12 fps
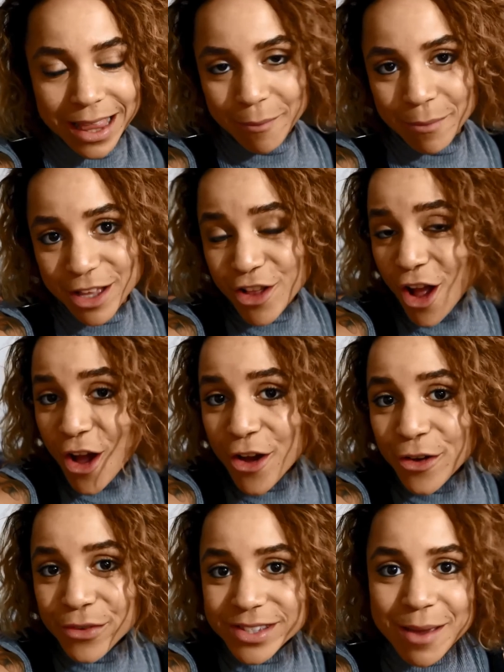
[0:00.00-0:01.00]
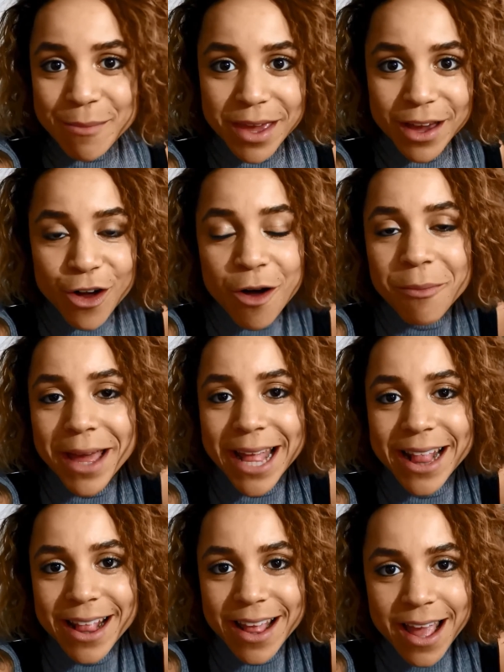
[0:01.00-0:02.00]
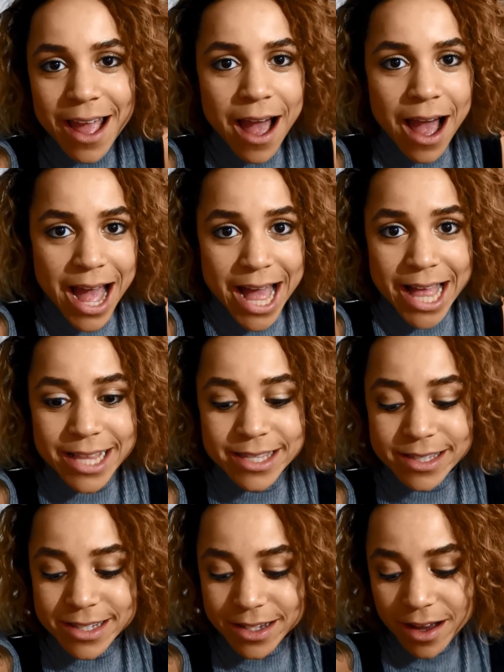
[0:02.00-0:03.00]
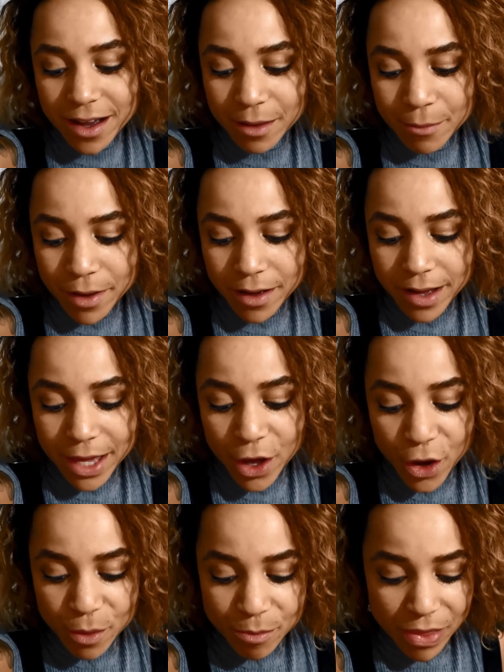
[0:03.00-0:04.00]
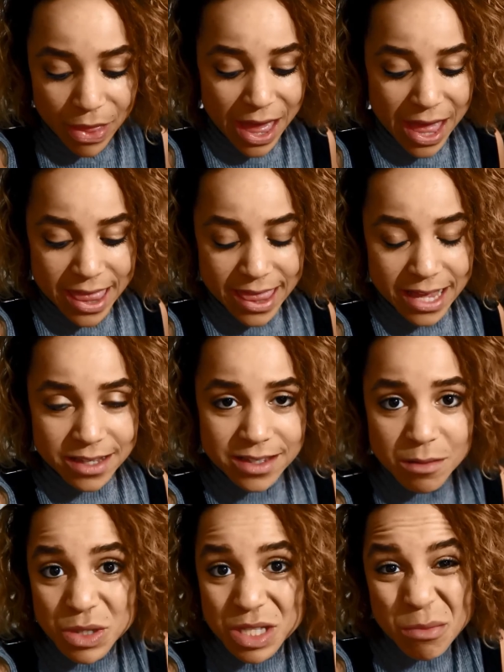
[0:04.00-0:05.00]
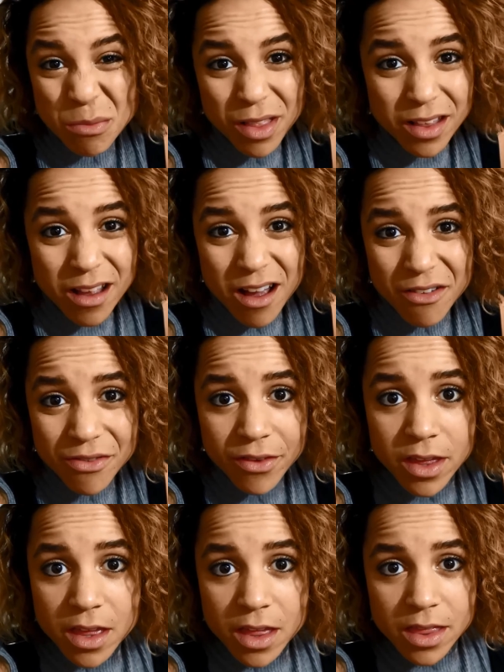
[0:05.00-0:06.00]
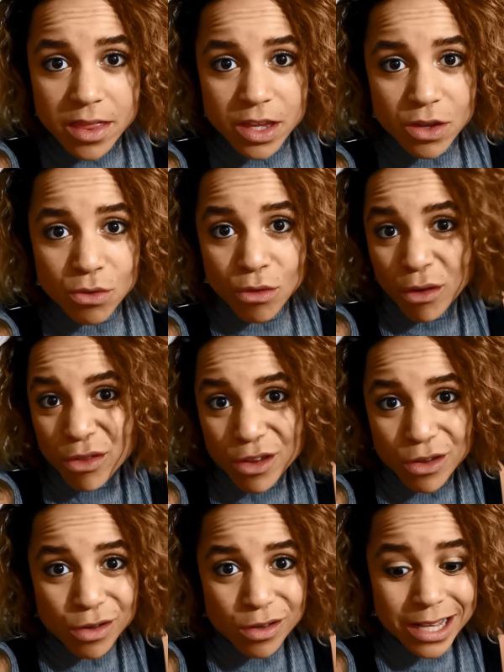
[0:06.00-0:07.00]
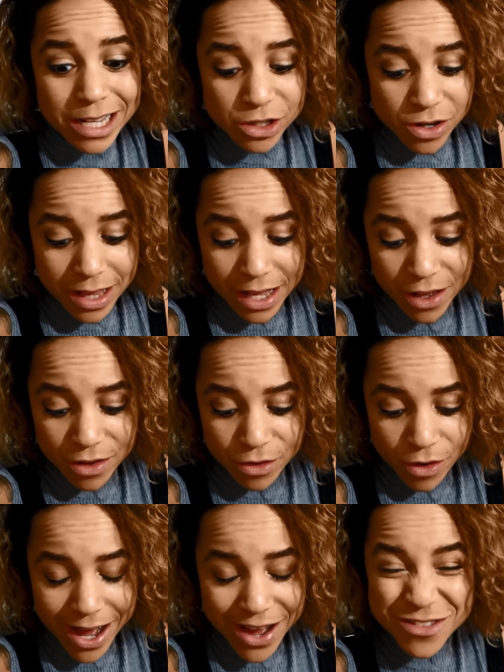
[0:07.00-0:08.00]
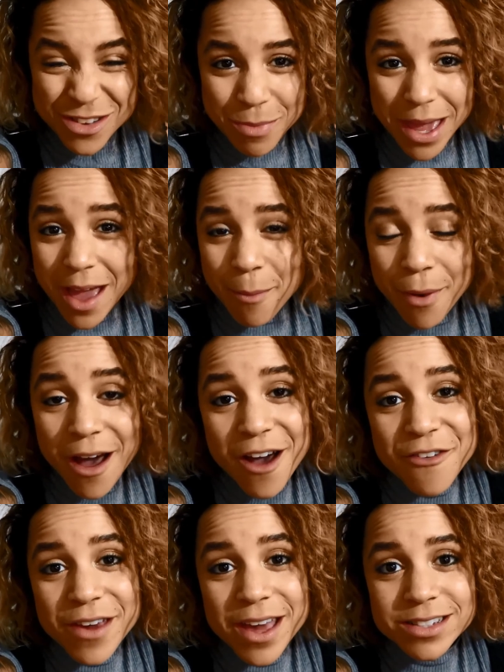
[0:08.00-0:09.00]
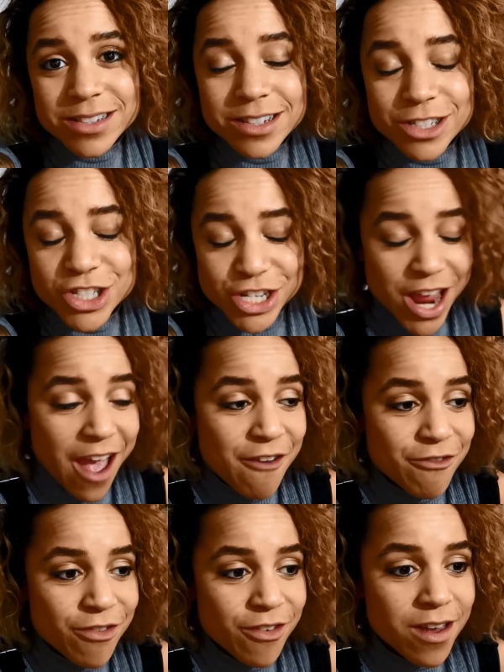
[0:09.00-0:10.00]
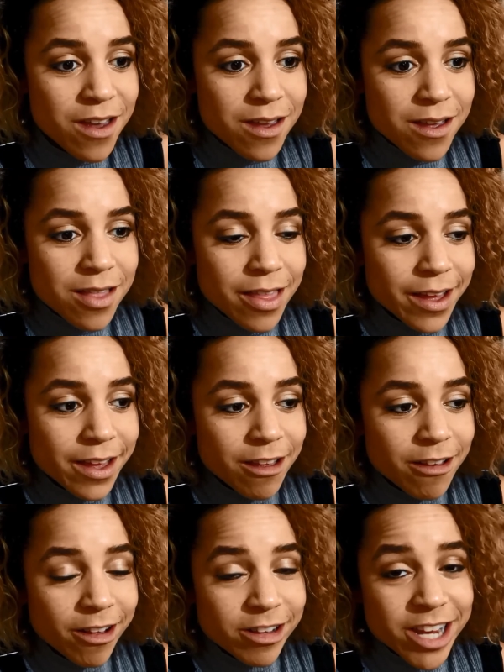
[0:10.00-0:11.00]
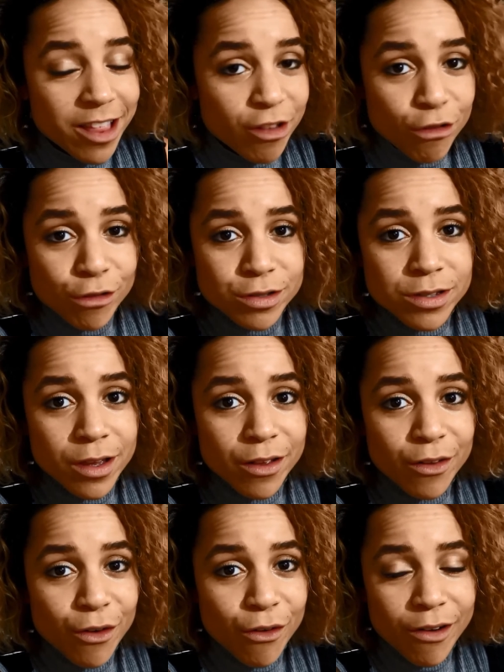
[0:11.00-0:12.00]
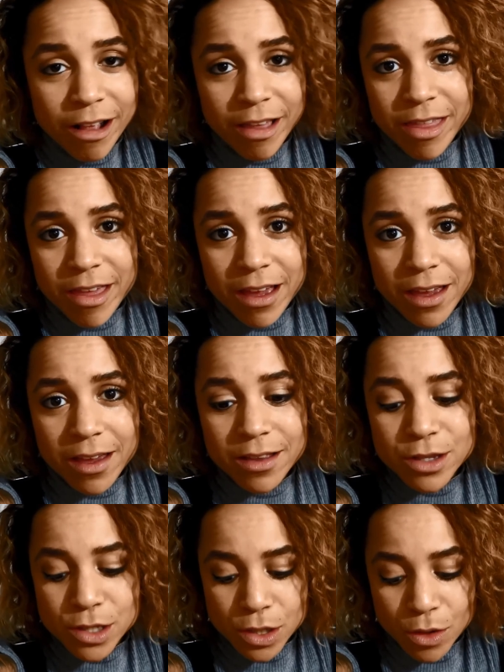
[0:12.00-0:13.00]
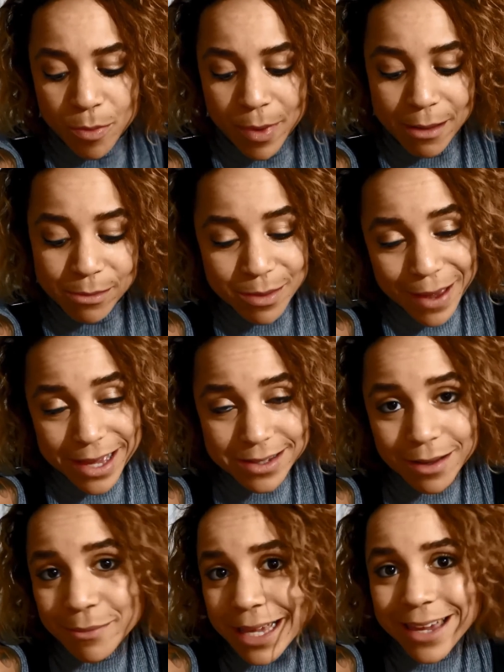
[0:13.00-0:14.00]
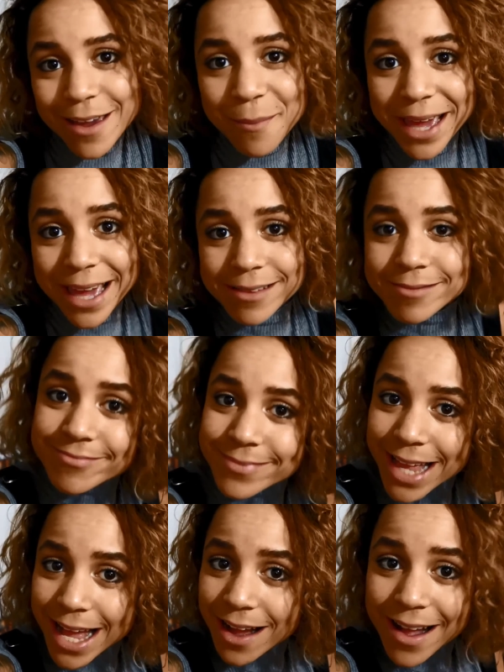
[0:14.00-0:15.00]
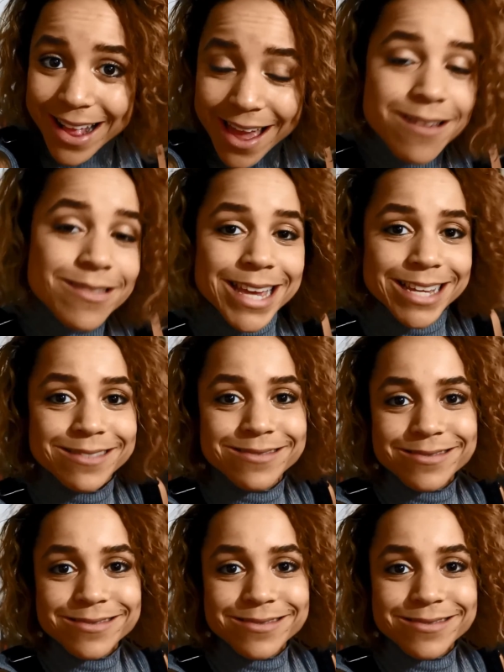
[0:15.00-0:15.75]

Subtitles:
let me know, send me a comment, and I hope that they seem simple enough that you know that you could literally not have to be a perfect chef like Nigel and Lawson or anything to be able to make something yummy and kind of healthy.